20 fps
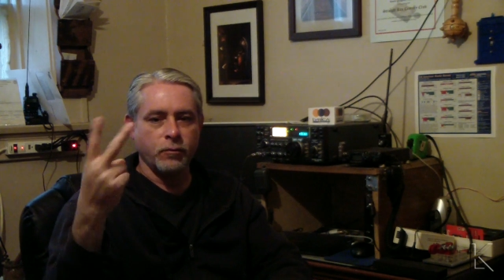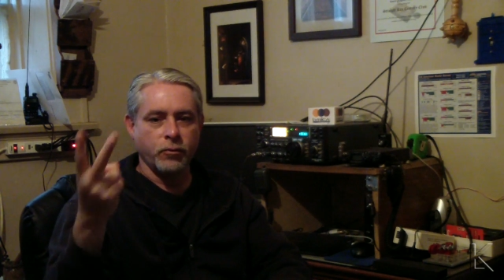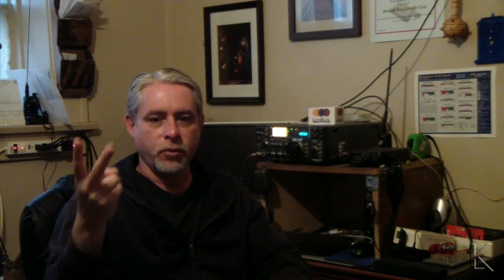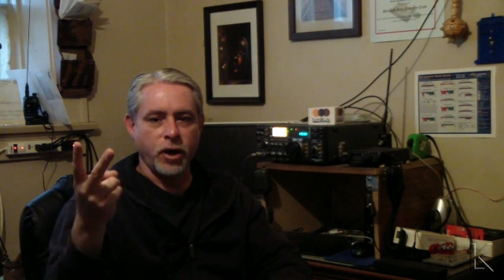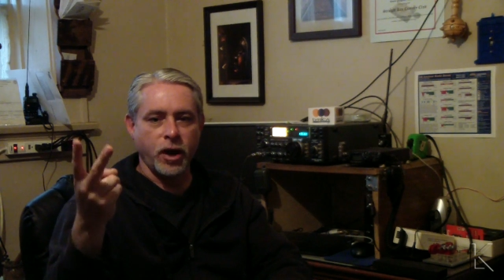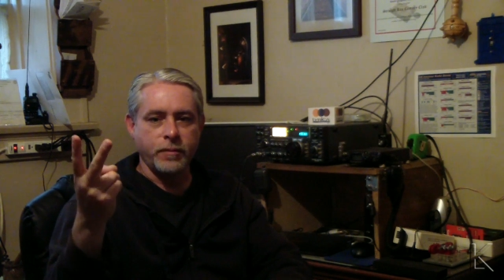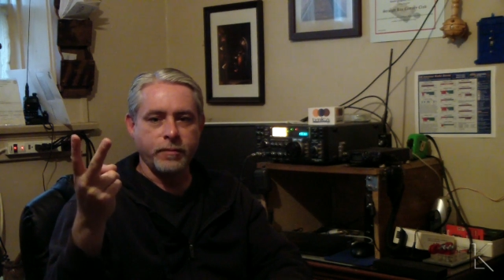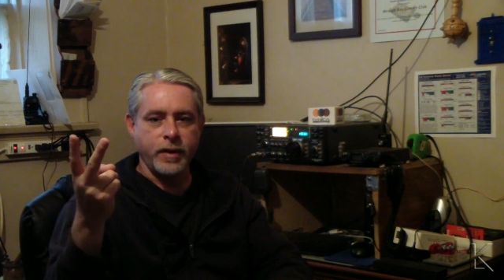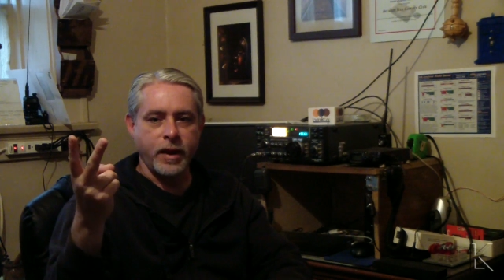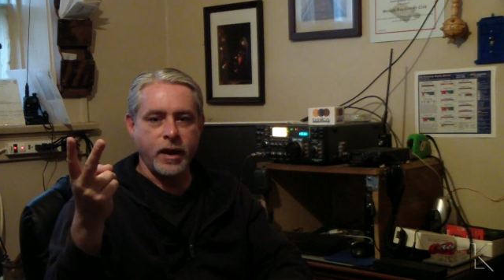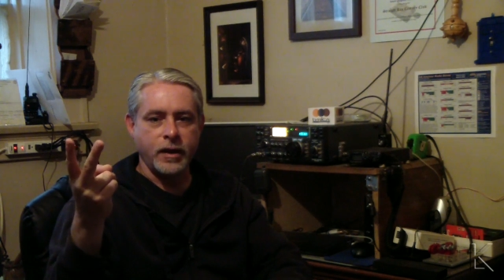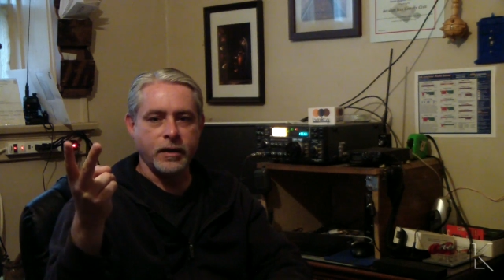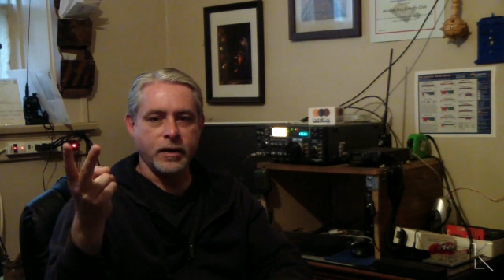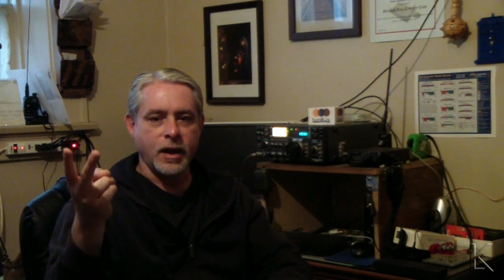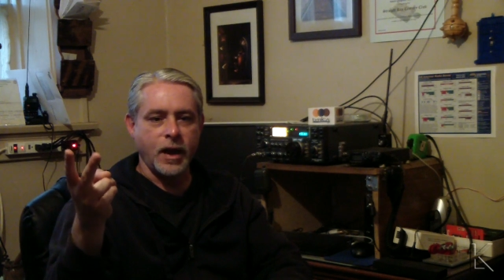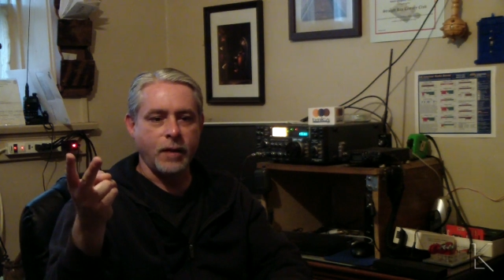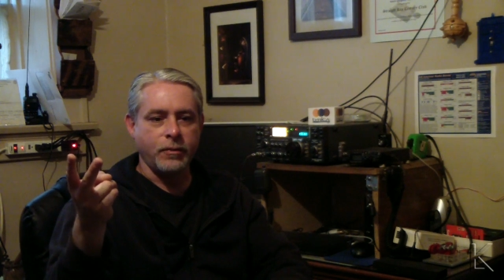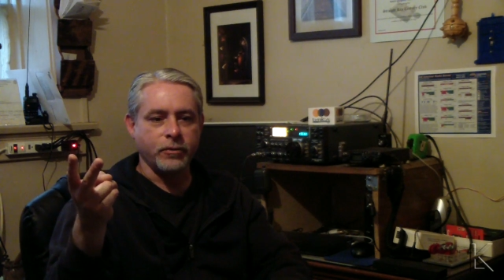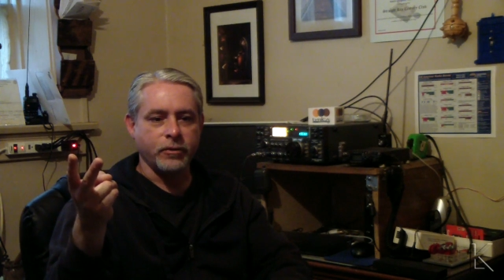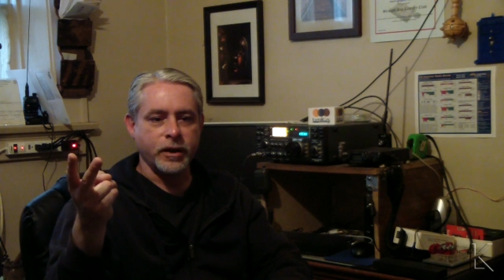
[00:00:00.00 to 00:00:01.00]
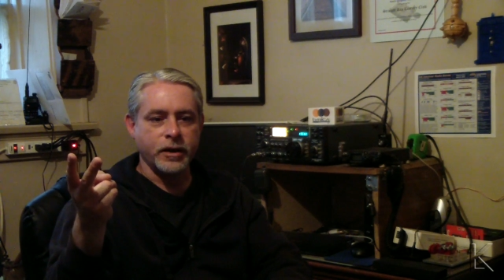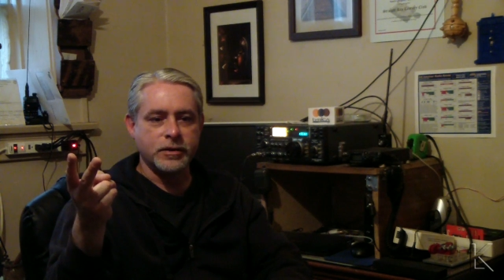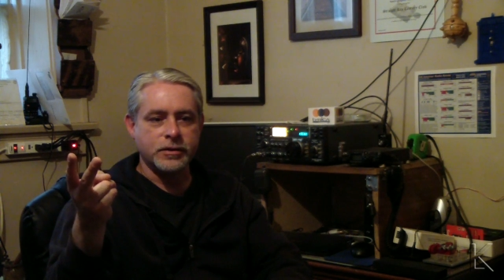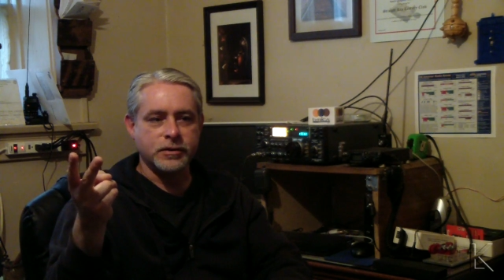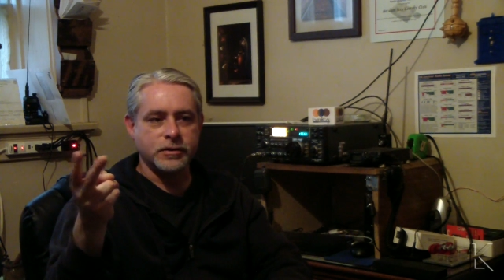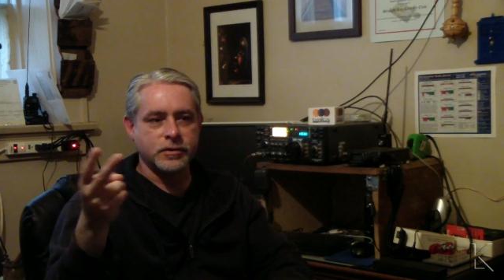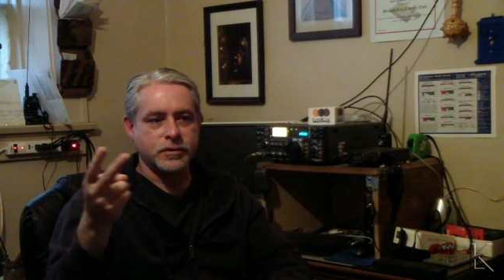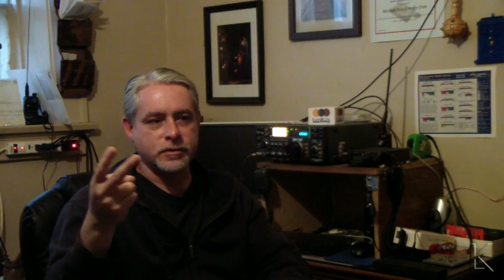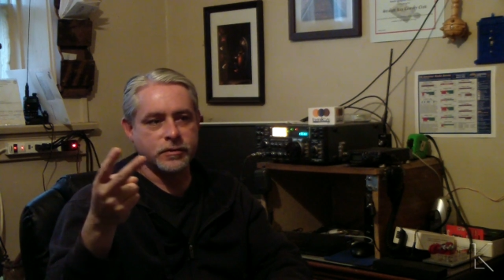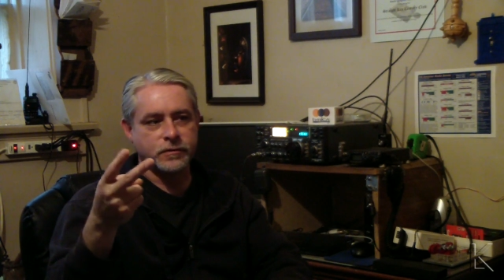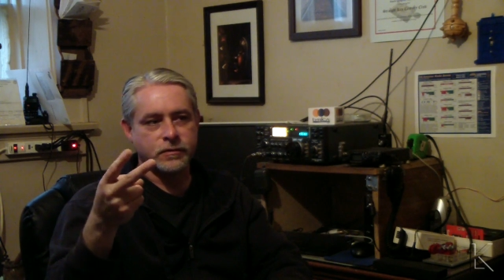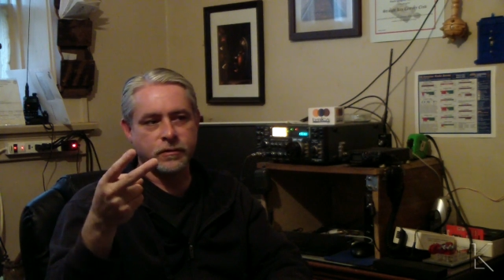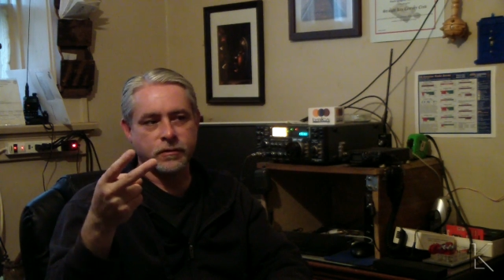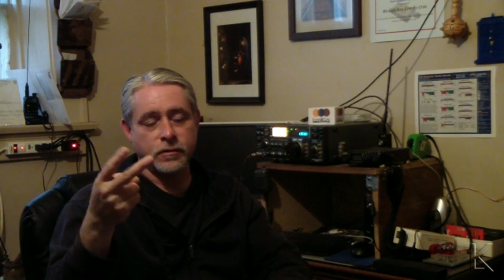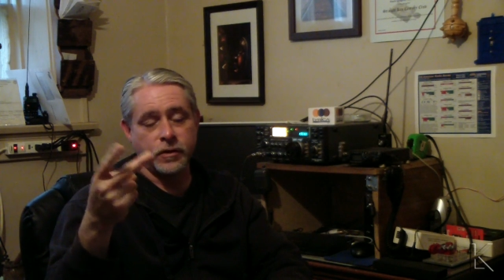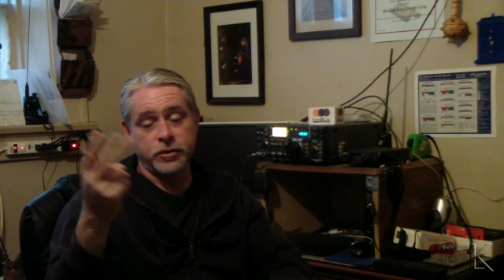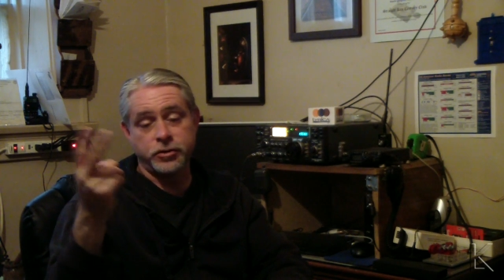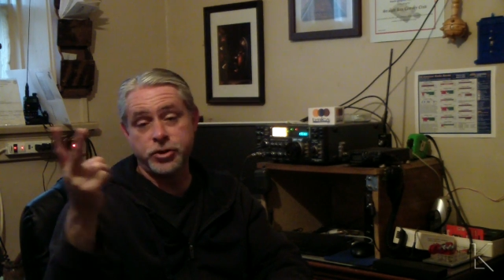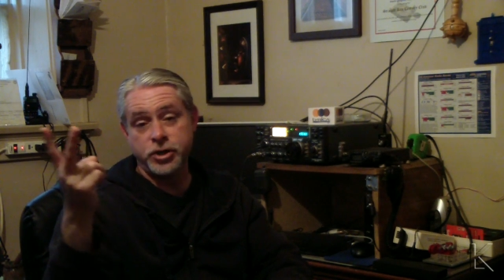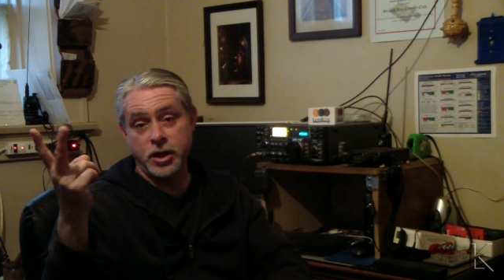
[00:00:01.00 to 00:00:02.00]
Broadband, it operates,
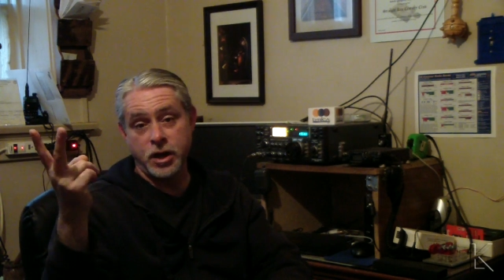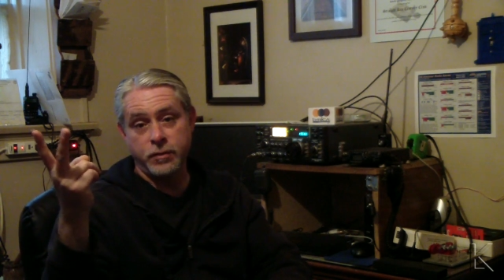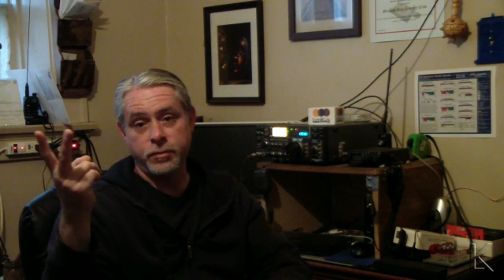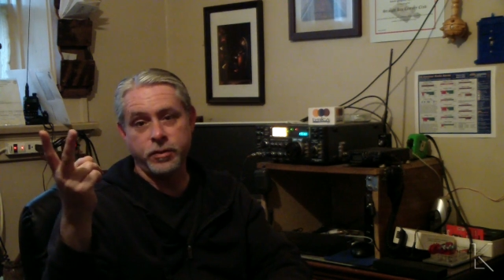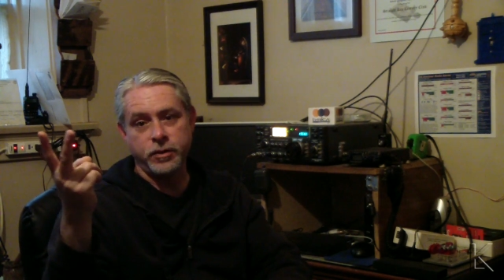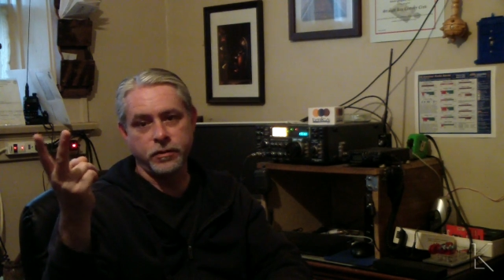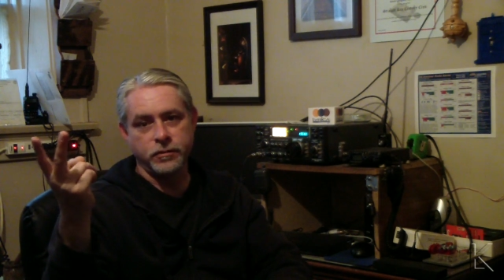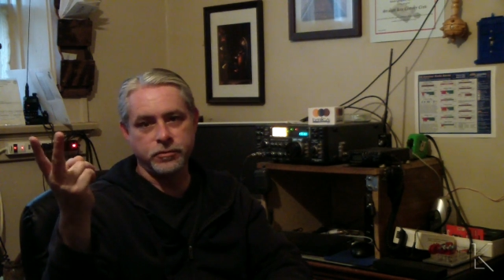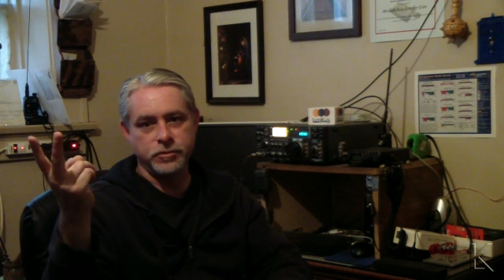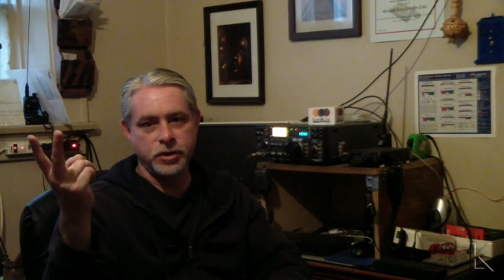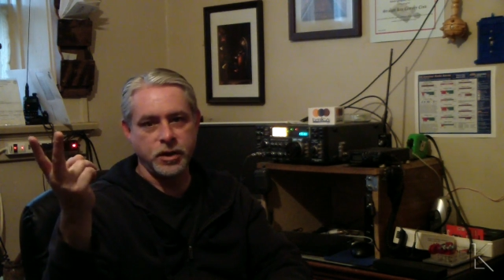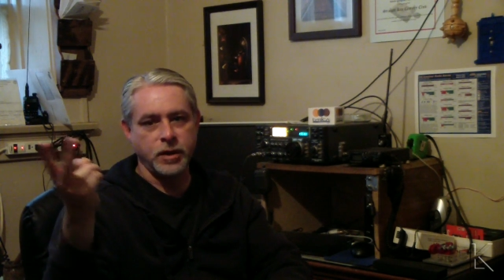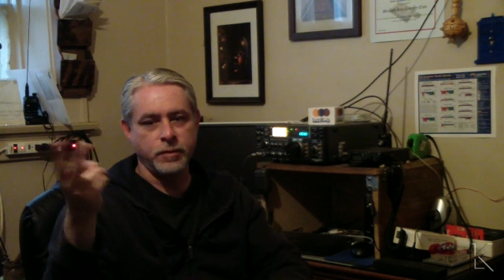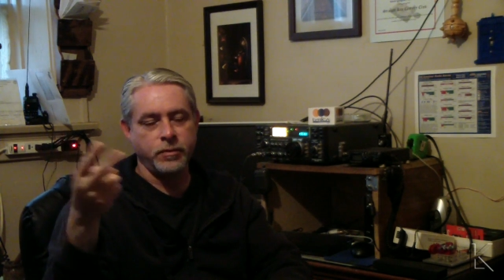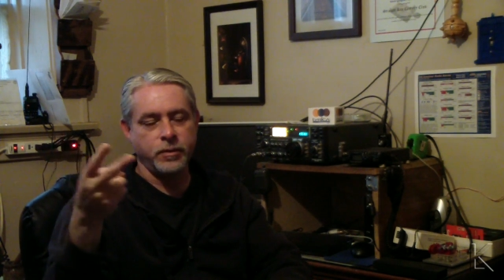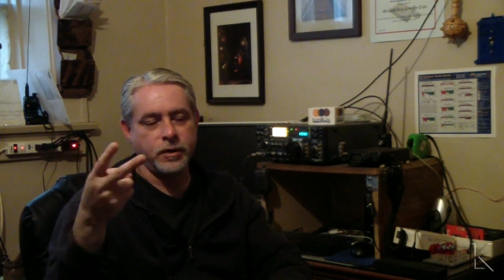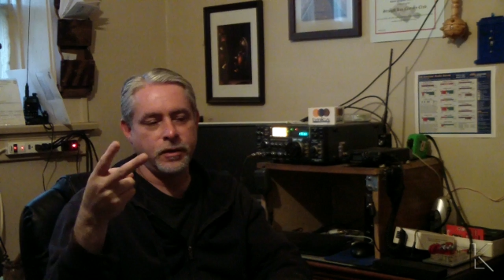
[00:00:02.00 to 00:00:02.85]
or cheap, cheap.